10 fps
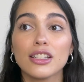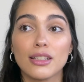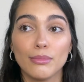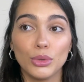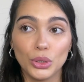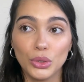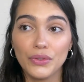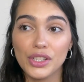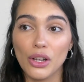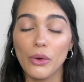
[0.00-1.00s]
to move.
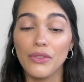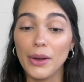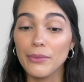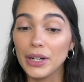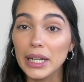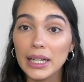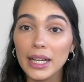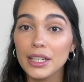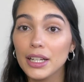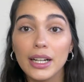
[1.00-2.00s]
So if I'm forgetting
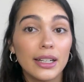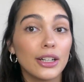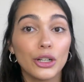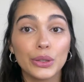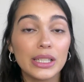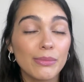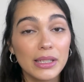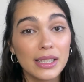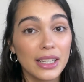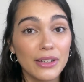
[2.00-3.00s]
any
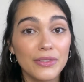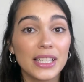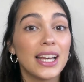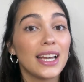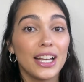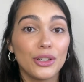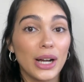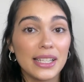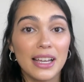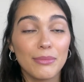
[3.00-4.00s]
Christmas gifts and you
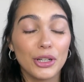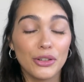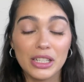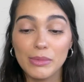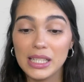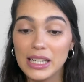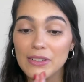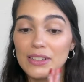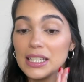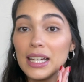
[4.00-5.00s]
guys gave me a Christmas
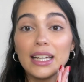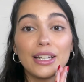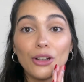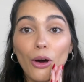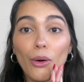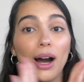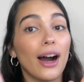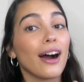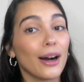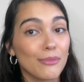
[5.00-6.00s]
gift, you know,
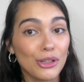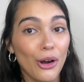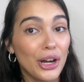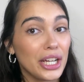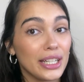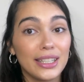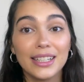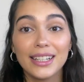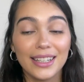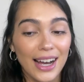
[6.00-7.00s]
I'm sorry,
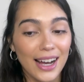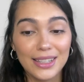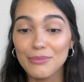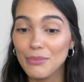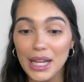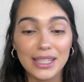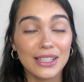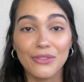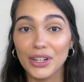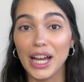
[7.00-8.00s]
not meant
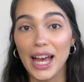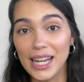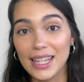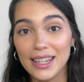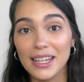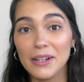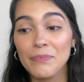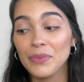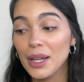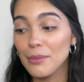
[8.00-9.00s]
to forget anything,
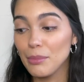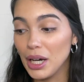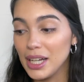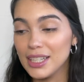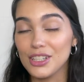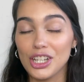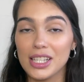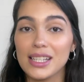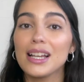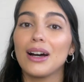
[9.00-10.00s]
but it's
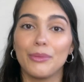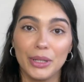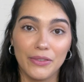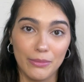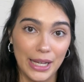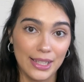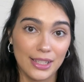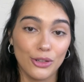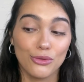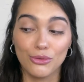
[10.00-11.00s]
just a bit of a
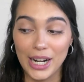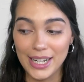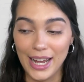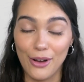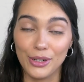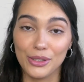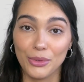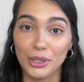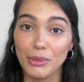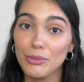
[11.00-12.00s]
mess right now because
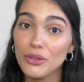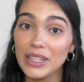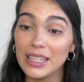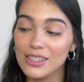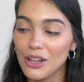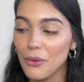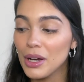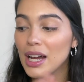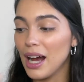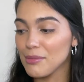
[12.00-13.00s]
we're gonna be moving. So
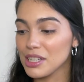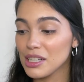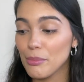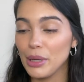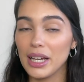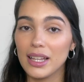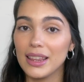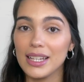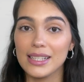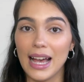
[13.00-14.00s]
I'm just gonna pick
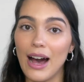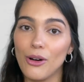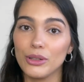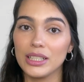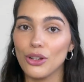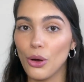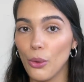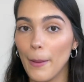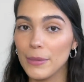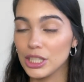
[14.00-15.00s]
things out in
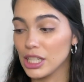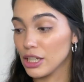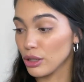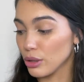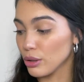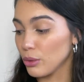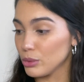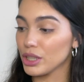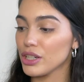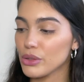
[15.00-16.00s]
no particular
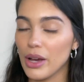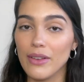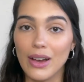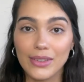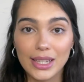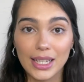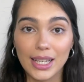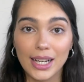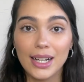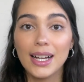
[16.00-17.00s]
order. So I have
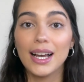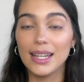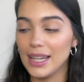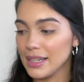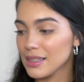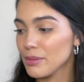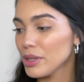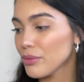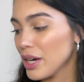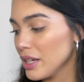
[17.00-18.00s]
everything next to me
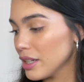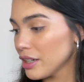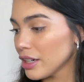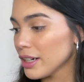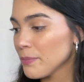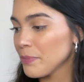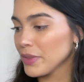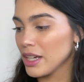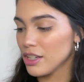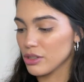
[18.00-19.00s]
right here.
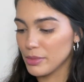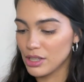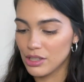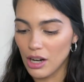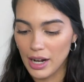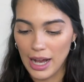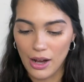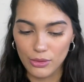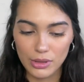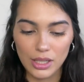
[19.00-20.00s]
So I'm gonna start
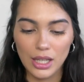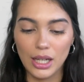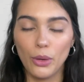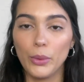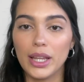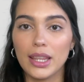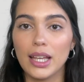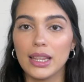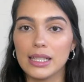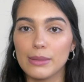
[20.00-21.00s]
out with
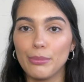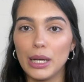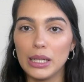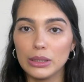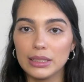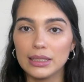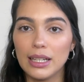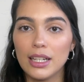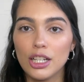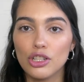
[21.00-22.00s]
this belt.
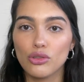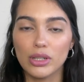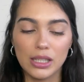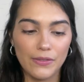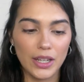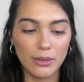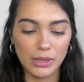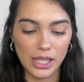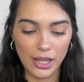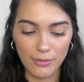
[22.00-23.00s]
Jordan's
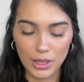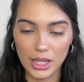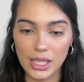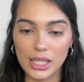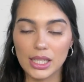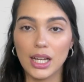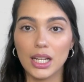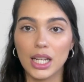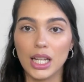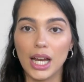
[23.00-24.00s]
family gave me this
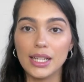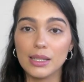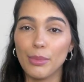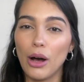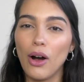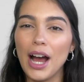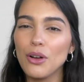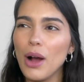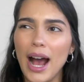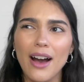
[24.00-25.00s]
nice belt. I
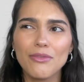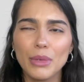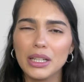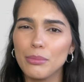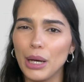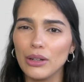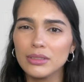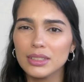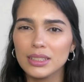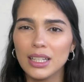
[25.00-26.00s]
don't have many
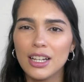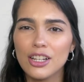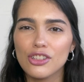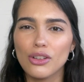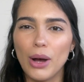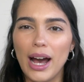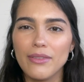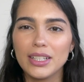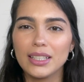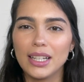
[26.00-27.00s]
belts, so
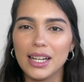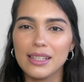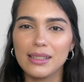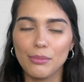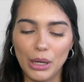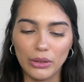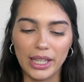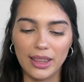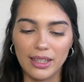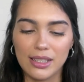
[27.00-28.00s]
having a nice belt
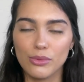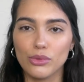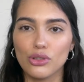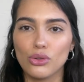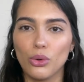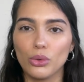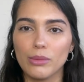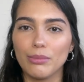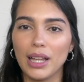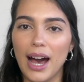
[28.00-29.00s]
like this, which is gold
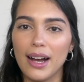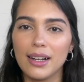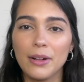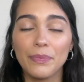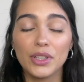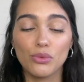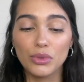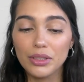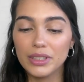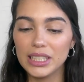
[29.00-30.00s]
and black, is
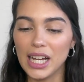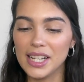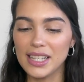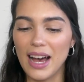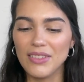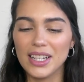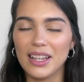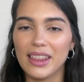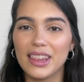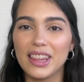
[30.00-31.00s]
really, really nice. I have like
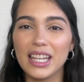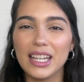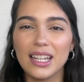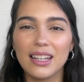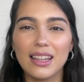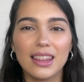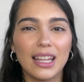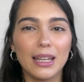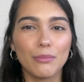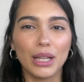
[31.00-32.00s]
a thin,
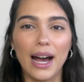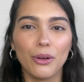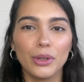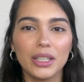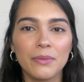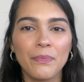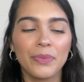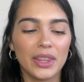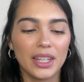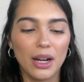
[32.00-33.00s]
thin black one
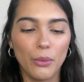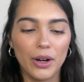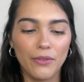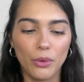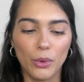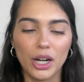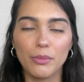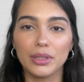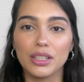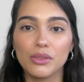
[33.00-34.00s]
that I wear for work,
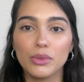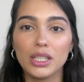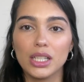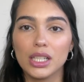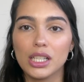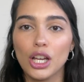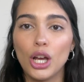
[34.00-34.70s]
but this one is